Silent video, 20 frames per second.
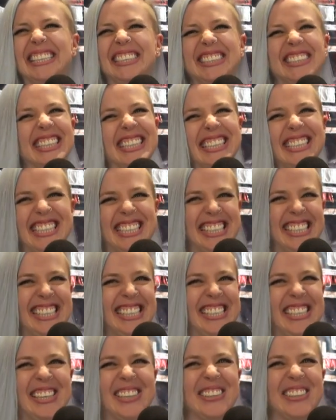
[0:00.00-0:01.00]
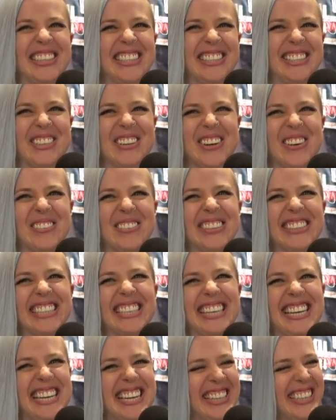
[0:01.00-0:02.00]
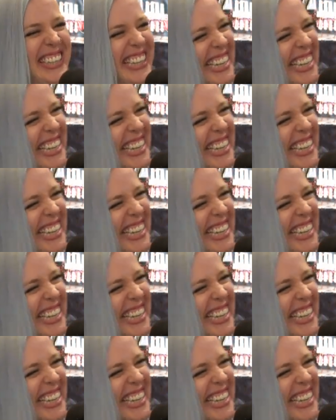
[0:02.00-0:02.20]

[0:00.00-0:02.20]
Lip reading: You look just so adorable. Look at you.